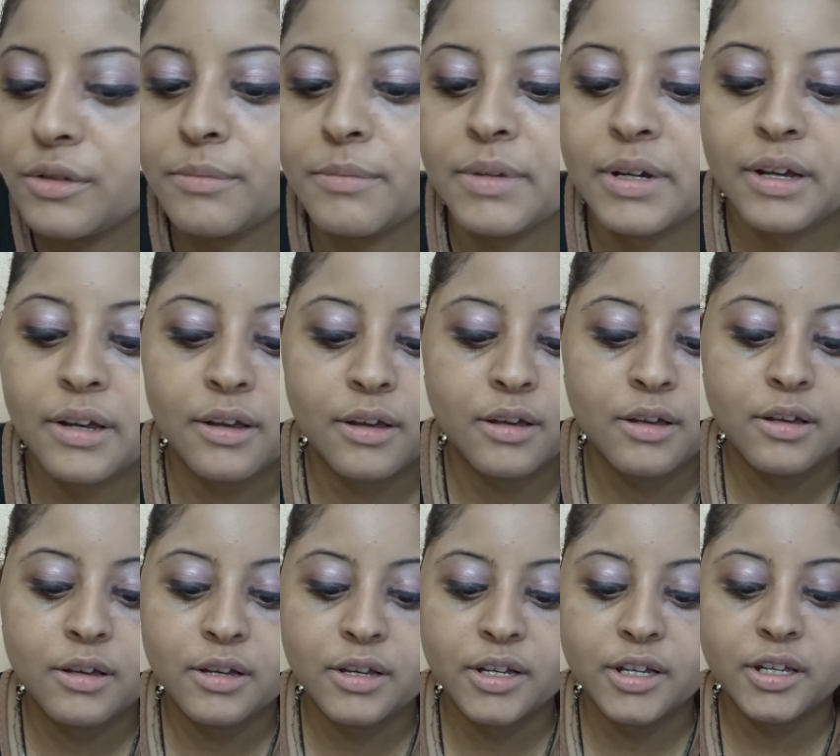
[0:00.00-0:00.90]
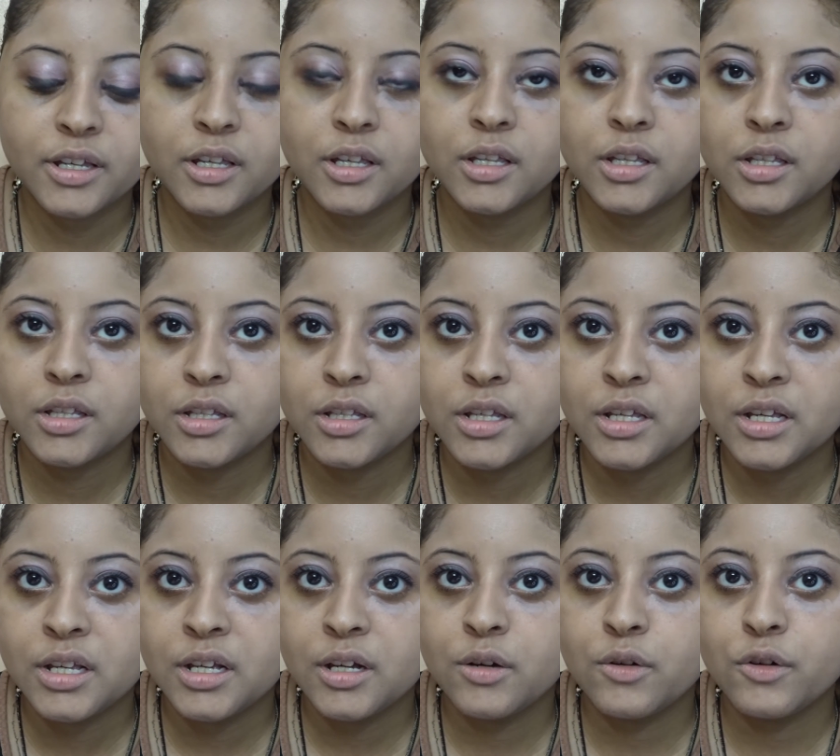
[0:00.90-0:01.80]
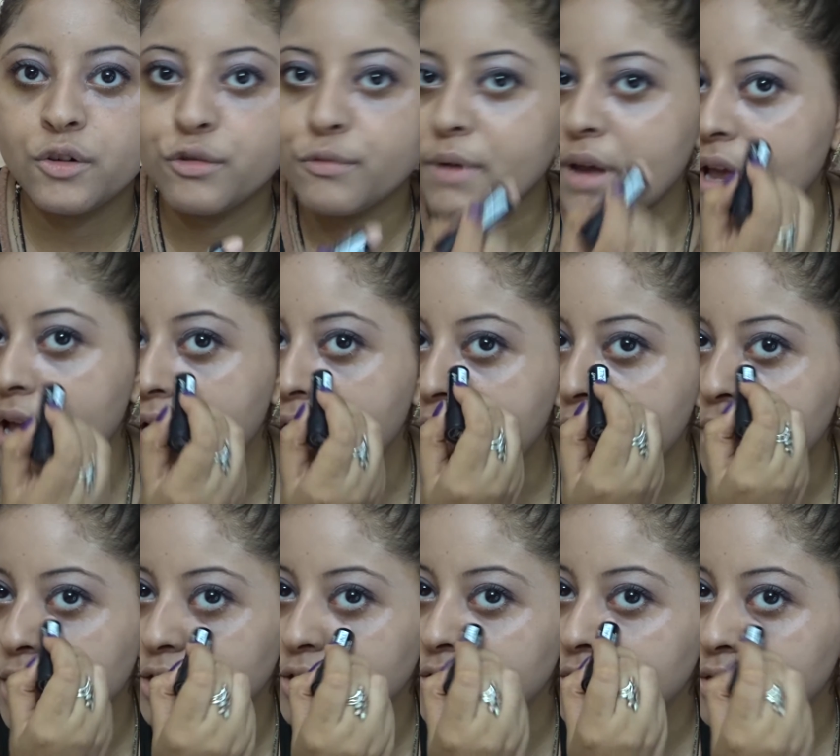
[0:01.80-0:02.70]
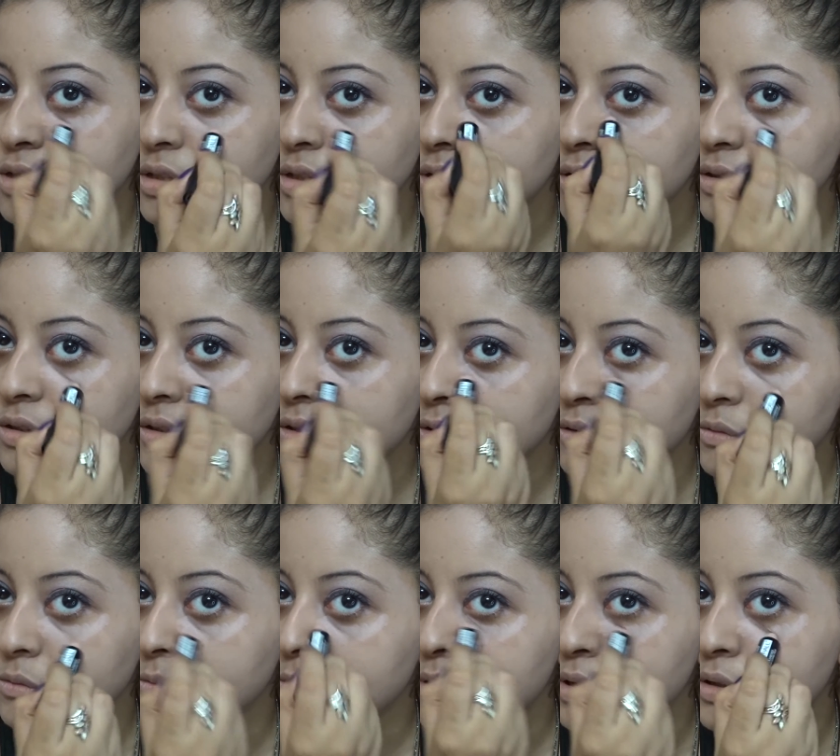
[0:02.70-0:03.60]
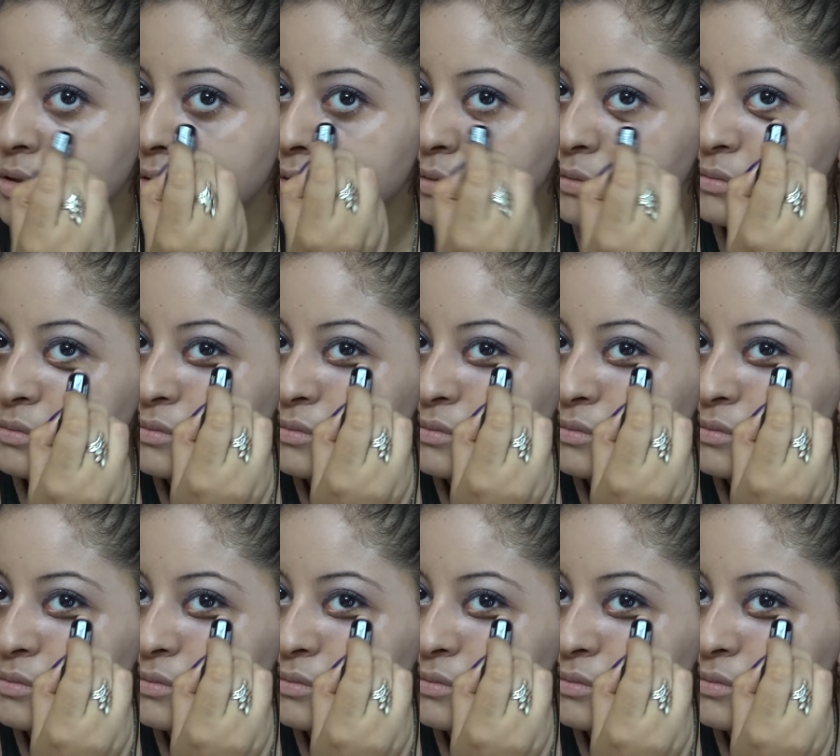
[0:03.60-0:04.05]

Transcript: my eye. Oh my god, wow.